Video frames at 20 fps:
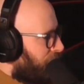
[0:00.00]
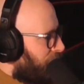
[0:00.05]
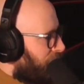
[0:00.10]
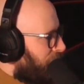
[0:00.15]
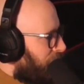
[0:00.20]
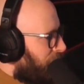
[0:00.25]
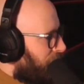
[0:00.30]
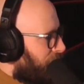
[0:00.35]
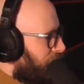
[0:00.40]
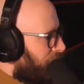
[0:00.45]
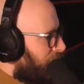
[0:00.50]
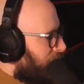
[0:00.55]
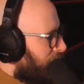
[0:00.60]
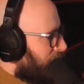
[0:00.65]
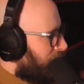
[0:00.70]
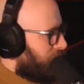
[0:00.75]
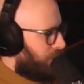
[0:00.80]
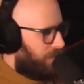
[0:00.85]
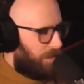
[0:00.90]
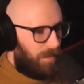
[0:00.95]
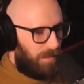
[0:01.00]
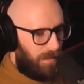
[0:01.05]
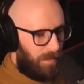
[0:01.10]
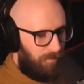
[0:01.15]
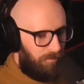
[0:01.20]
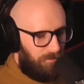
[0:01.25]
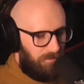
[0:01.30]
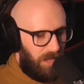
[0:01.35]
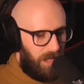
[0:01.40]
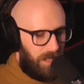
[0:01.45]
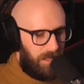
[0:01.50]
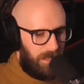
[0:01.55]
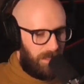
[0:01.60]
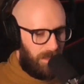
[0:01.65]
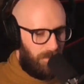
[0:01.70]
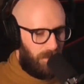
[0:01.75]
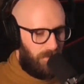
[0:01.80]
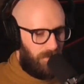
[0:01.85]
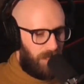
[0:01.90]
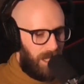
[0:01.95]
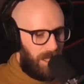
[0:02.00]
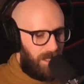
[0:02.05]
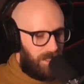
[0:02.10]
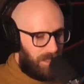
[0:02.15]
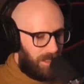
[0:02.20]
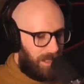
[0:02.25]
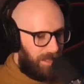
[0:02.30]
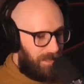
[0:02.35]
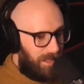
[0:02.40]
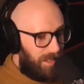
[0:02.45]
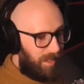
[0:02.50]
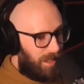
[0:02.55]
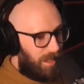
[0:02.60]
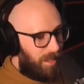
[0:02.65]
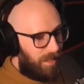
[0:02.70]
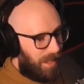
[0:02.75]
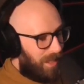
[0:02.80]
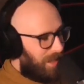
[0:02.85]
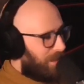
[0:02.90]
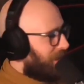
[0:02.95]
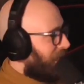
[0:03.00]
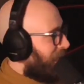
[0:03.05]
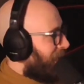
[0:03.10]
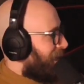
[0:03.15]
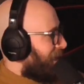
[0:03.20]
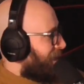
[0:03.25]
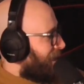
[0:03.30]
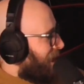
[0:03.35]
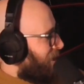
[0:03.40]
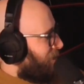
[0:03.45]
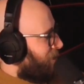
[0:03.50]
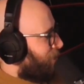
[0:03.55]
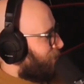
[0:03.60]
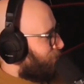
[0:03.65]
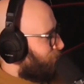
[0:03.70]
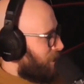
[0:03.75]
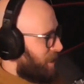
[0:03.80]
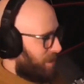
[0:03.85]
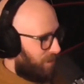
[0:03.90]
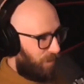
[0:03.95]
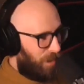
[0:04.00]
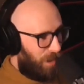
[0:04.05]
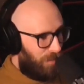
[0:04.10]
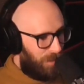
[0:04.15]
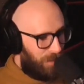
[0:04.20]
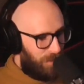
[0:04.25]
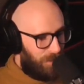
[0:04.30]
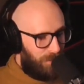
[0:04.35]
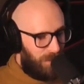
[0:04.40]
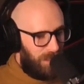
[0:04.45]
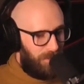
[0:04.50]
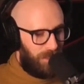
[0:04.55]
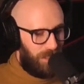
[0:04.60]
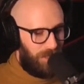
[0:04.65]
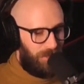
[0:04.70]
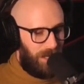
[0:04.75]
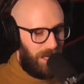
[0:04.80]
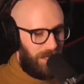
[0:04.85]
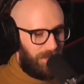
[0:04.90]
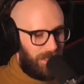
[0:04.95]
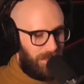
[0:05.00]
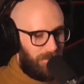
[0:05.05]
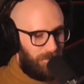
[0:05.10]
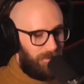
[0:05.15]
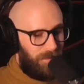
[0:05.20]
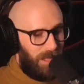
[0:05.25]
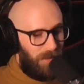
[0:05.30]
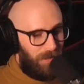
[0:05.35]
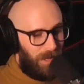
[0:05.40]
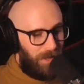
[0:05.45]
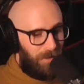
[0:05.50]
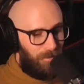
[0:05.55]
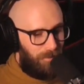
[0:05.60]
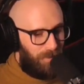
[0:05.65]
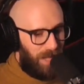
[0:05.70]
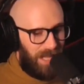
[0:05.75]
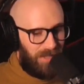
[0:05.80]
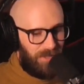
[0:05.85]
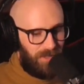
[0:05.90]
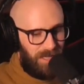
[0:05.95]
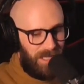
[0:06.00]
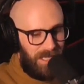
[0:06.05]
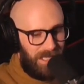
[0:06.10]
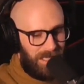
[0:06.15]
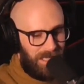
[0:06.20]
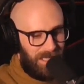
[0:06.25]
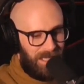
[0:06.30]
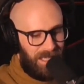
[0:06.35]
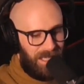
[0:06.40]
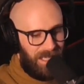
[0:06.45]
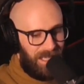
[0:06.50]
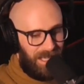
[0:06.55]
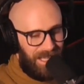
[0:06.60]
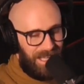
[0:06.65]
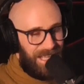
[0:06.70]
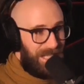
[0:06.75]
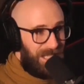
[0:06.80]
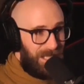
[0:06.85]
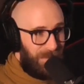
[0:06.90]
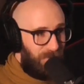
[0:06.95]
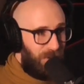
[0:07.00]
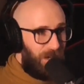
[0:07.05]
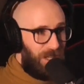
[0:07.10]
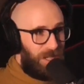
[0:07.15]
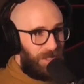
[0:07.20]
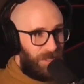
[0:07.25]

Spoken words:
you know, it's a nice simplification. And these things, they can carry 300 to 500 people around. They run on batteries, which is pretty